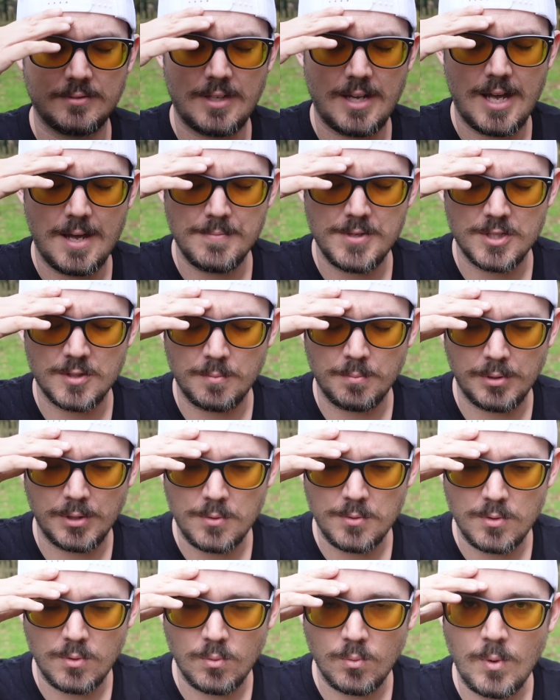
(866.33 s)
I'm just
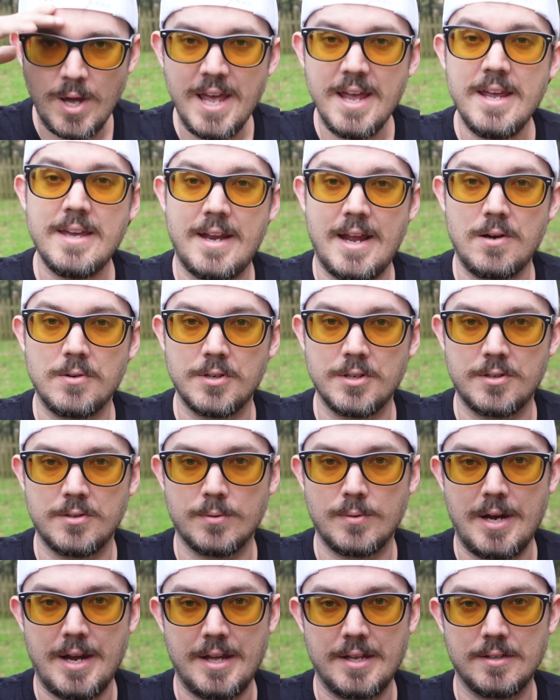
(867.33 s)
blown away at how good it
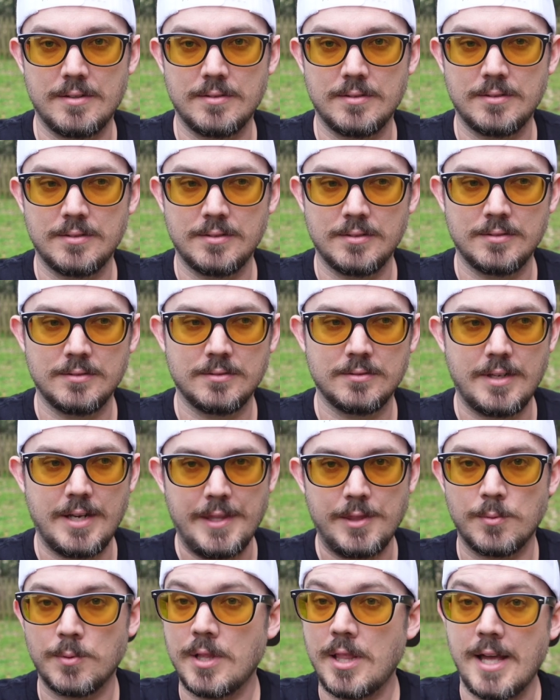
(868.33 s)
ran.
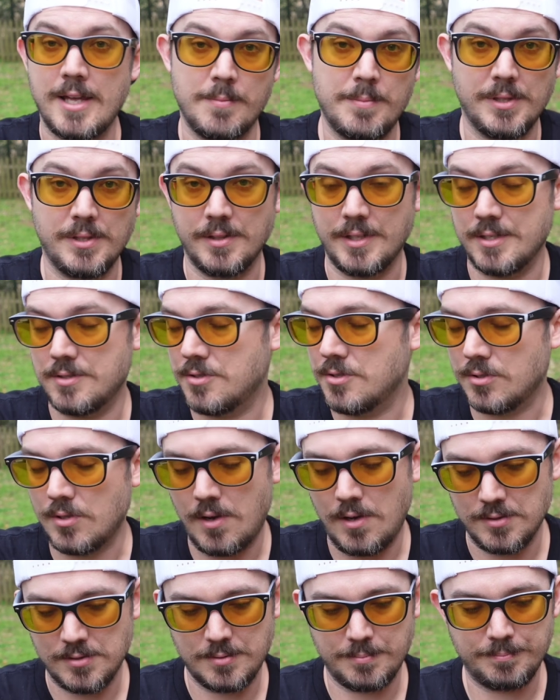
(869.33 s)
And the reliability is just
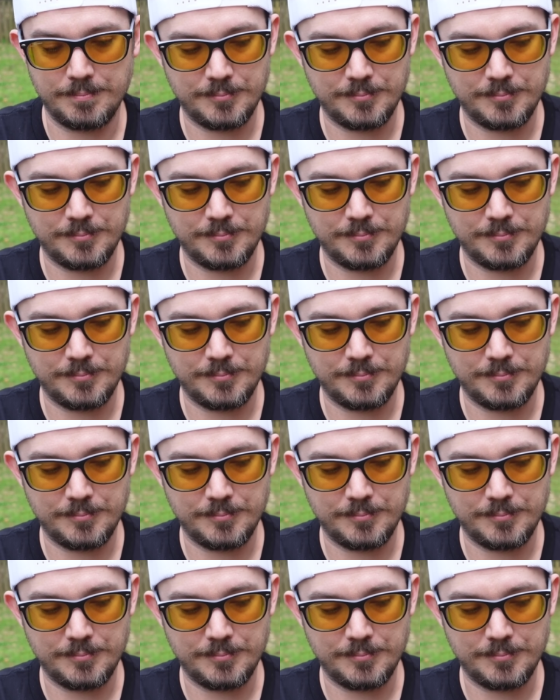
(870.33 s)
awesome.